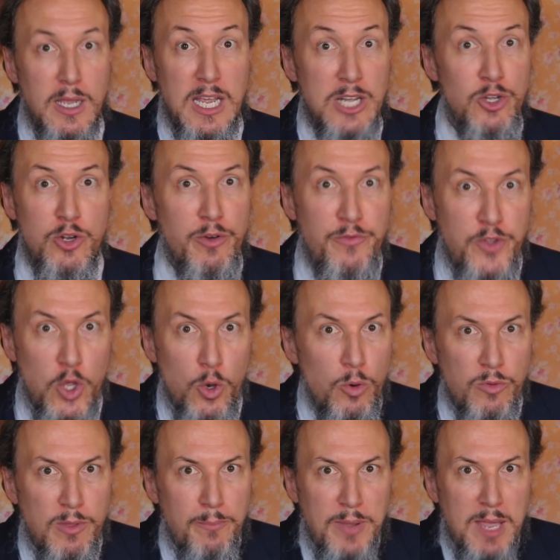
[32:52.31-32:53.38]

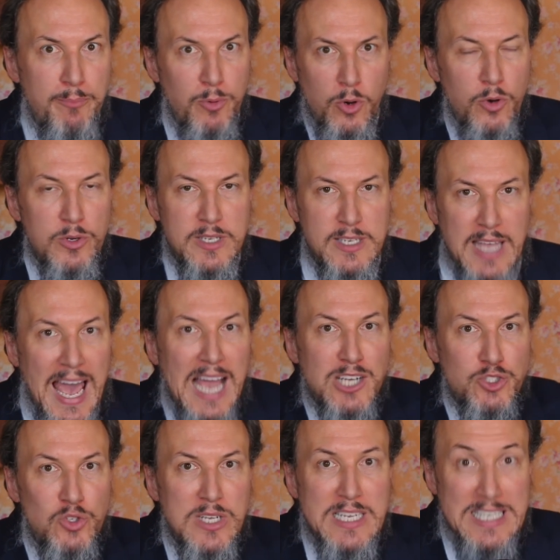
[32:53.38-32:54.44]
Interview the people who
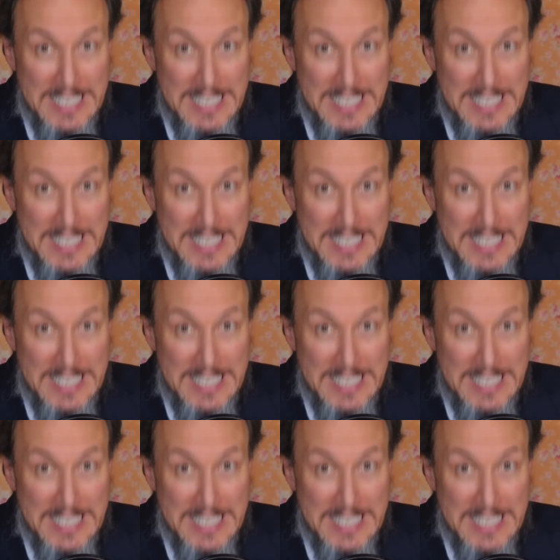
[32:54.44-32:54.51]
actually